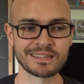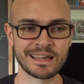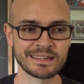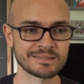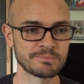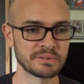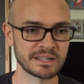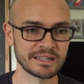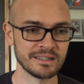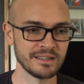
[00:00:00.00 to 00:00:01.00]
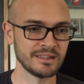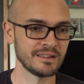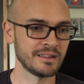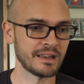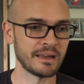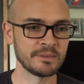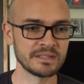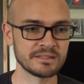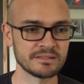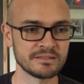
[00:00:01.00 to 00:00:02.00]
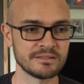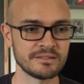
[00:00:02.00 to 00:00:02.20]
guys, but I mean,